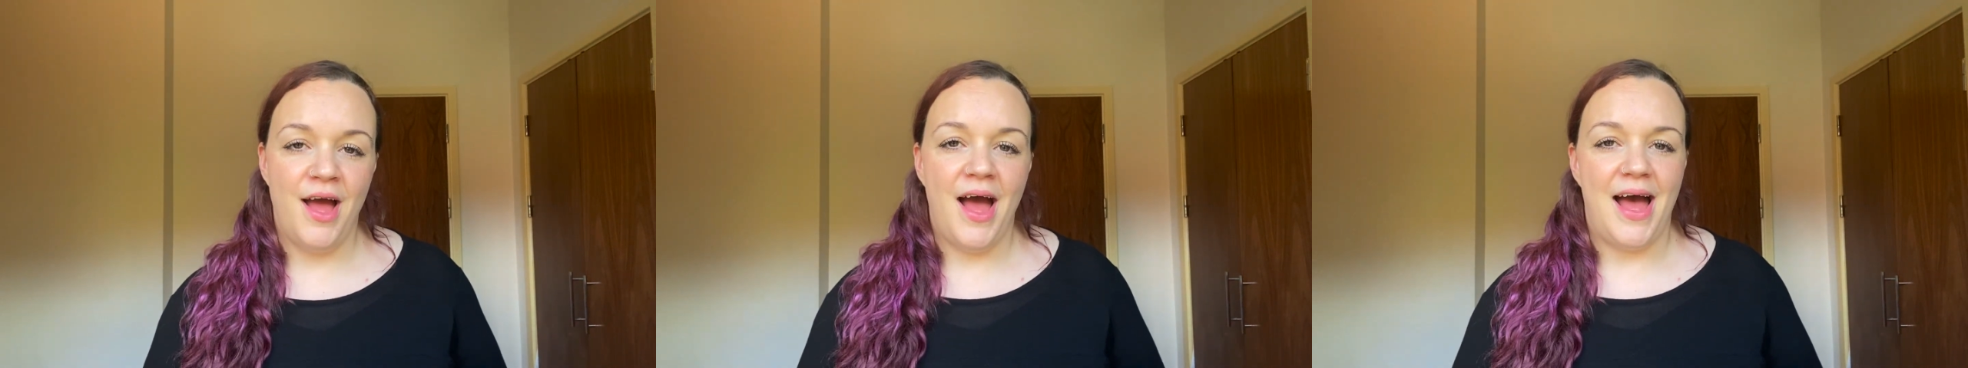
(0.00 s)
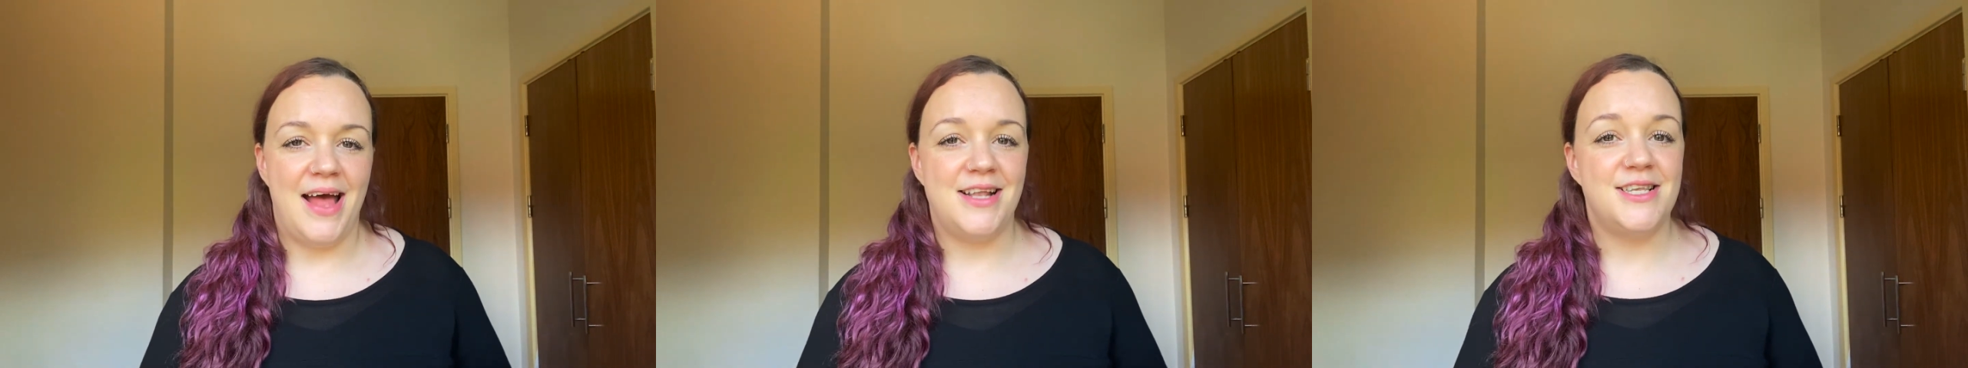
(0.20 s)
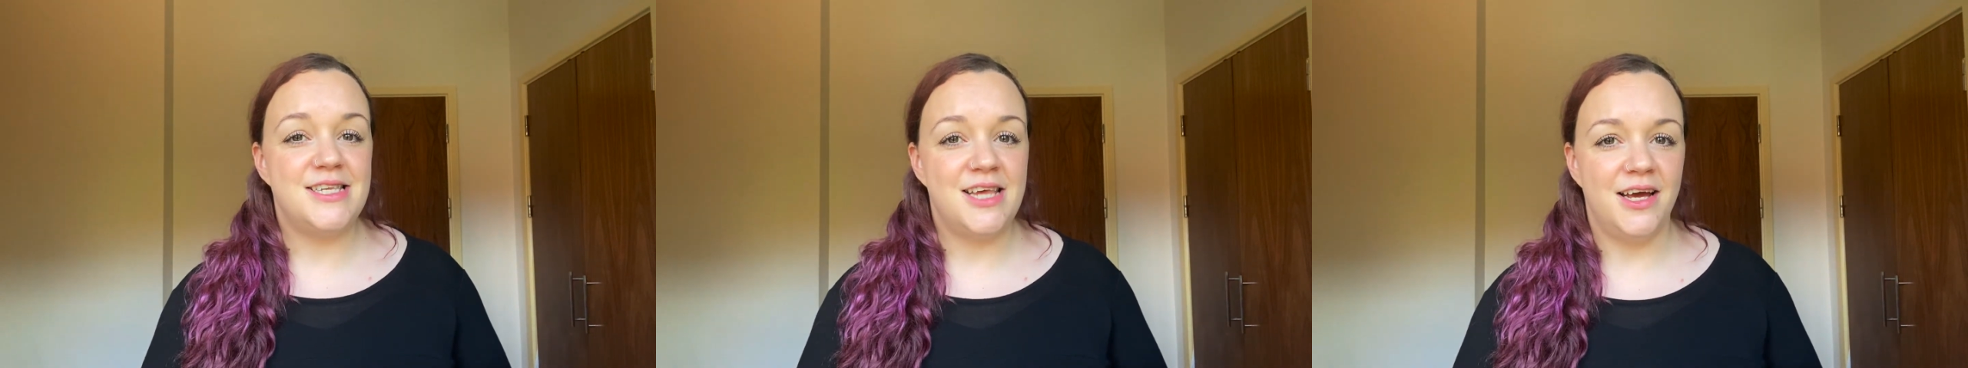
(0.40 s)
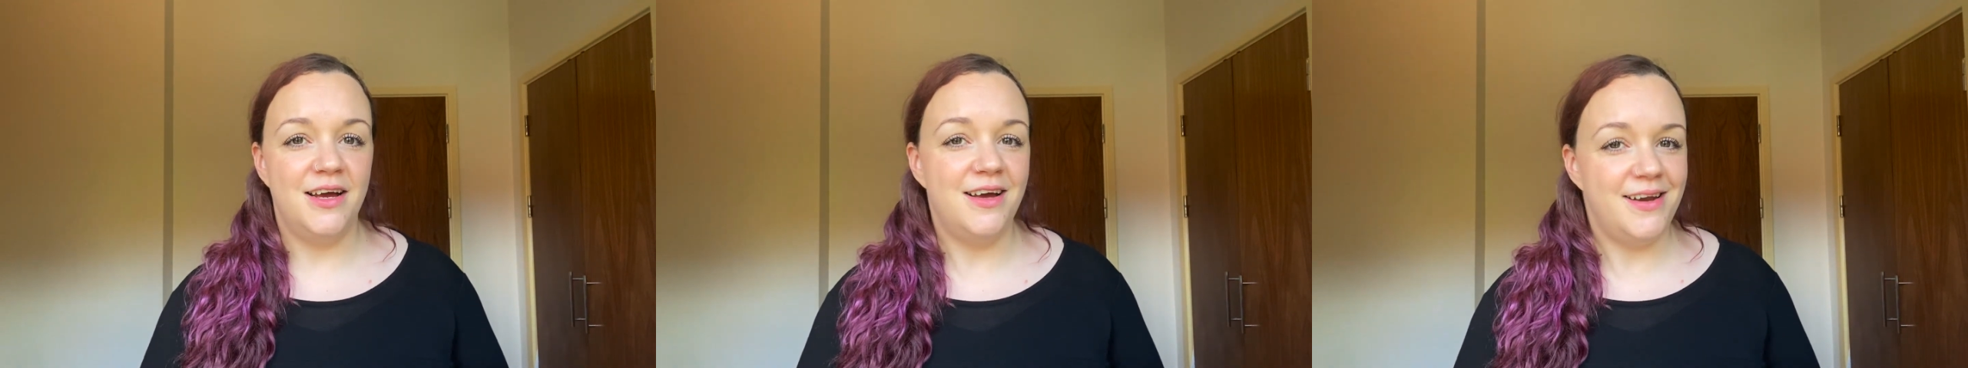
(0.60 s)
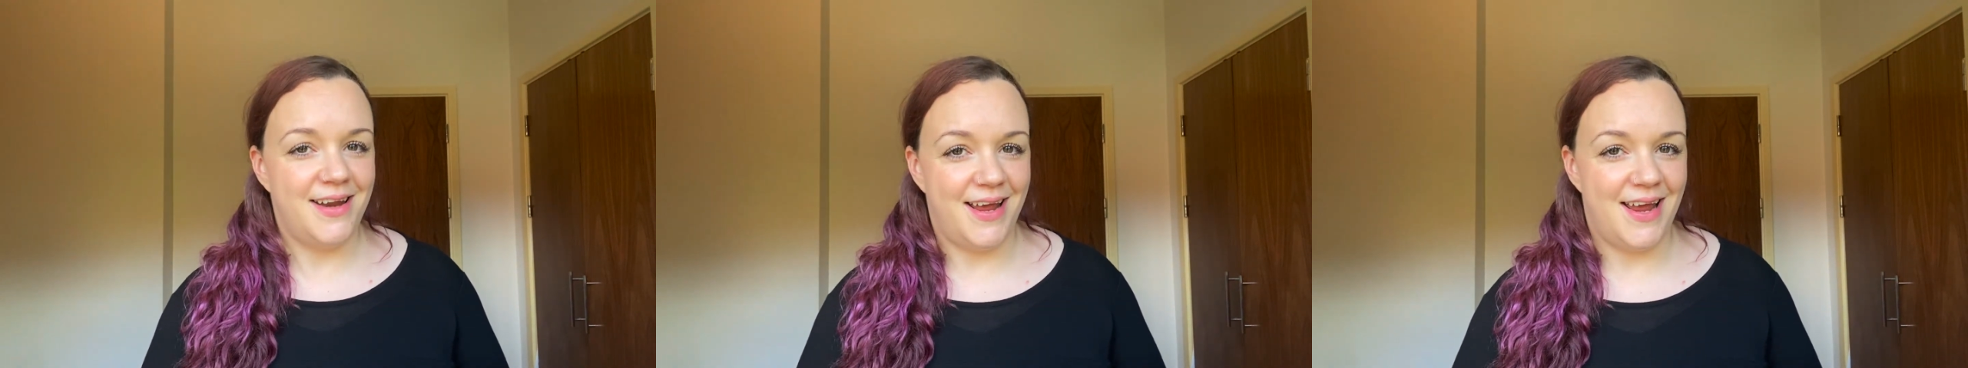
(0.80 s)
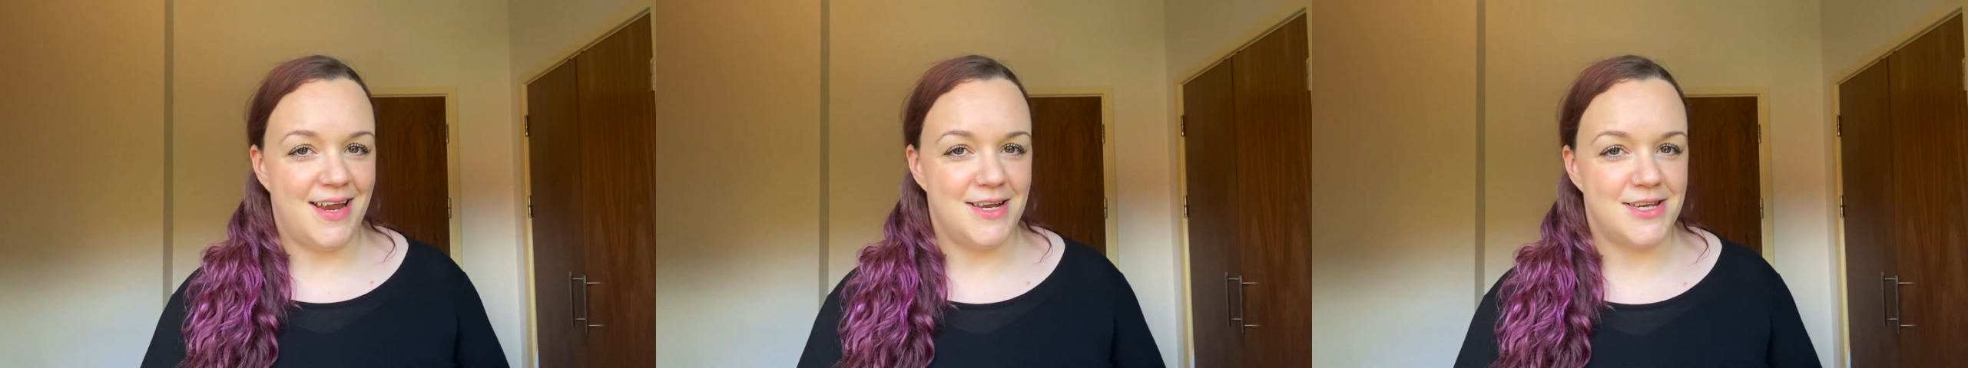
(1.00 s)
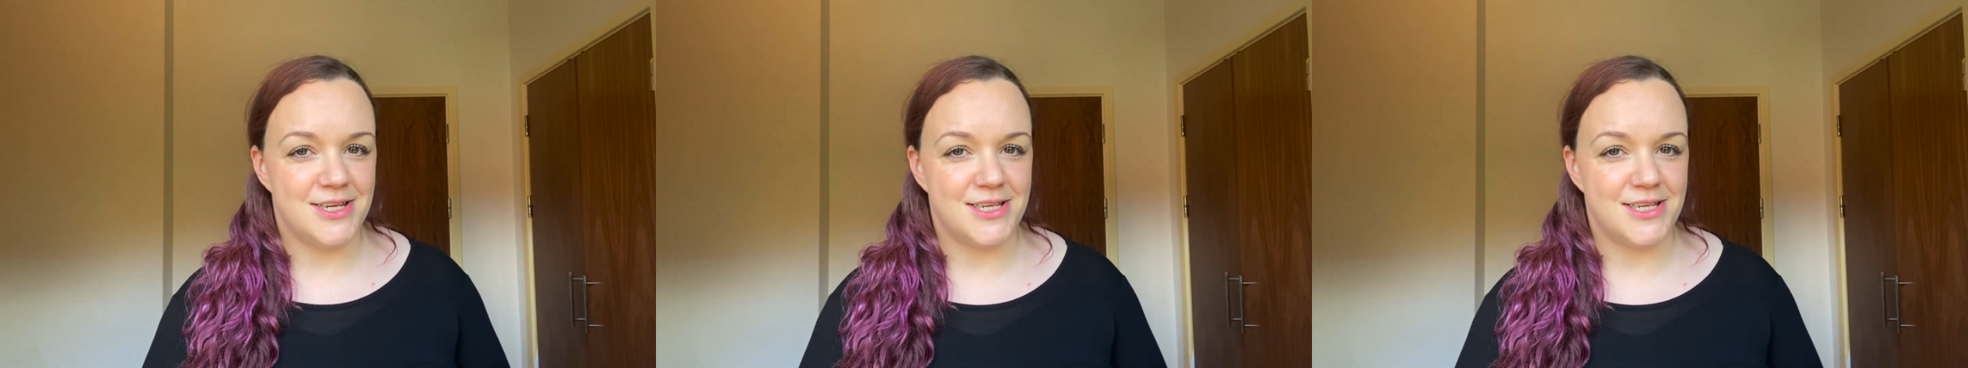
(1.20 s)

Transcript: and turn it into